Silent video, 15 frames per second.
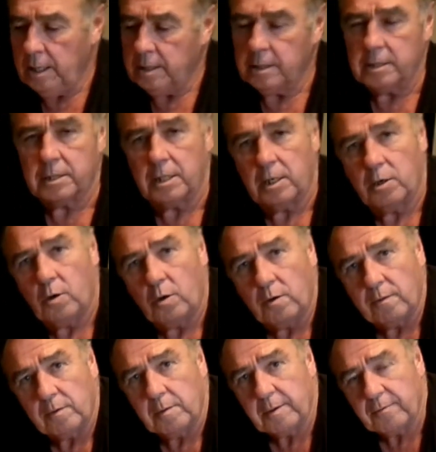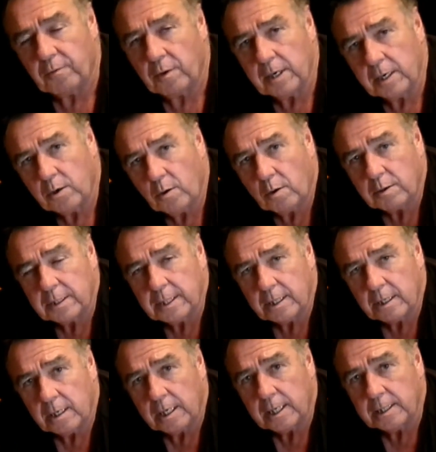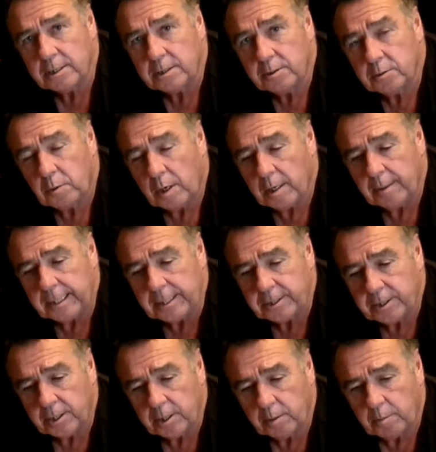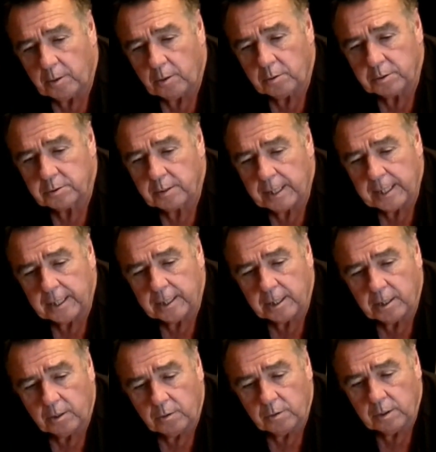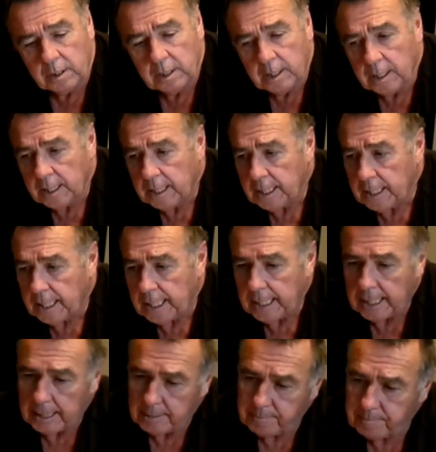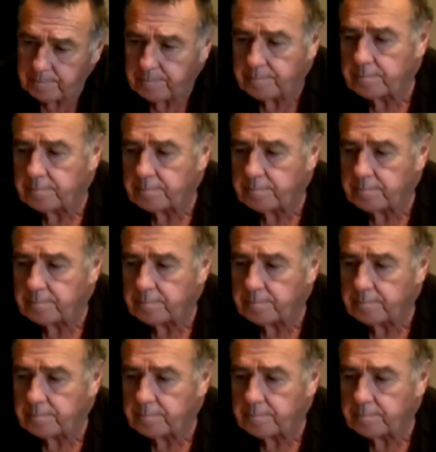Just going to go over, before you go deer hunting, you want to make sure your bow is ready to go. Um,